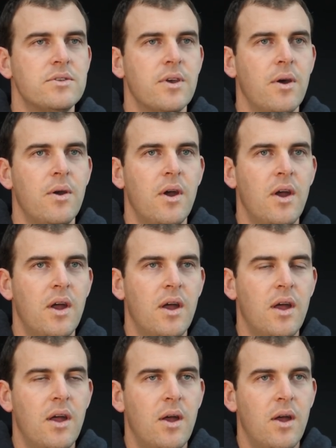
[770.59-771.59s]
So
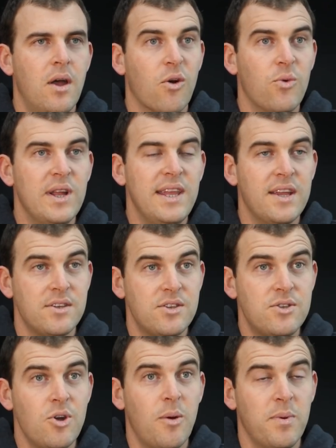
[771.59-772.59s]
I really had to
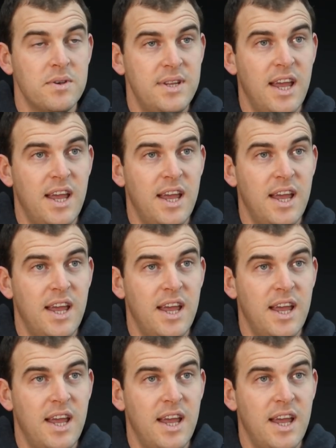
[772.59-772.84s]
stop and